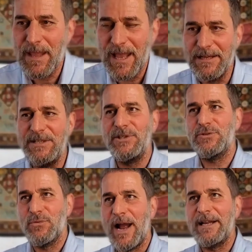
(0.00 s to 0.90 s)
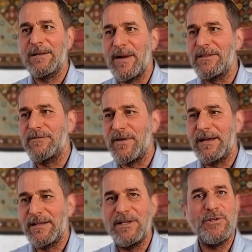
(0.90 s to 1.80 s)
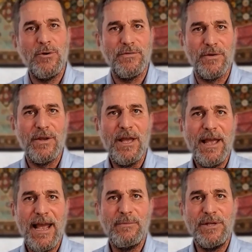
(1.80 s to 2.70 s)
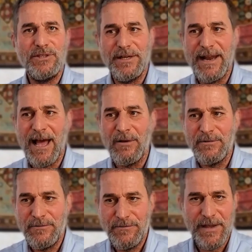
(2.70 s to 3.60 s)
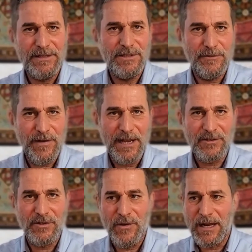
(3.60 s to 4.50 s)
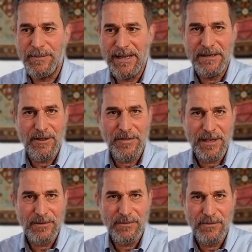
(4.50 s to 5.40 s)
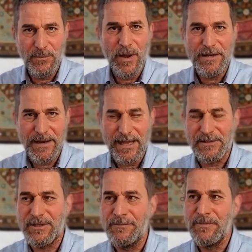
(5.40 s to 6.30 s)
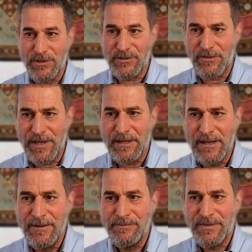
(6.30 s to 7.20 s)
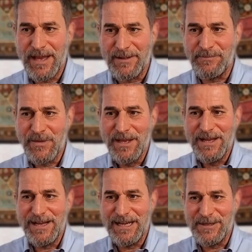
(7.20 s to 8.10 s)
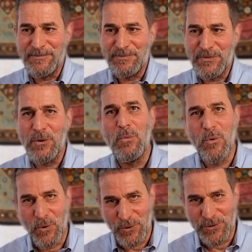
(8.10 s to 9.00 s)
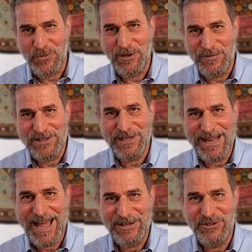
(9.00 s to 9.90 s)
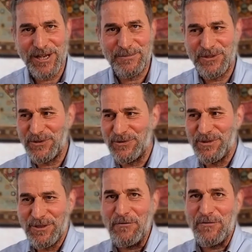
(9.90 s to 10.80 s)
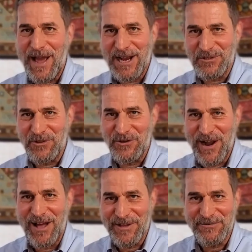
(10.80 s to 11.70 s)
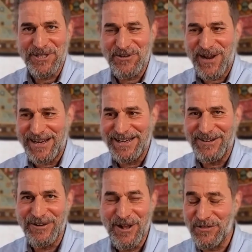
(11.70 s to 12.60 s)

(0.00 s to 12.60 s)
And he's just writing about the fact that it's over. And we should now face the facts on the ground and begin to think, what next? So I think that the world will eventually catch up to the facts on the ground that we're creating here.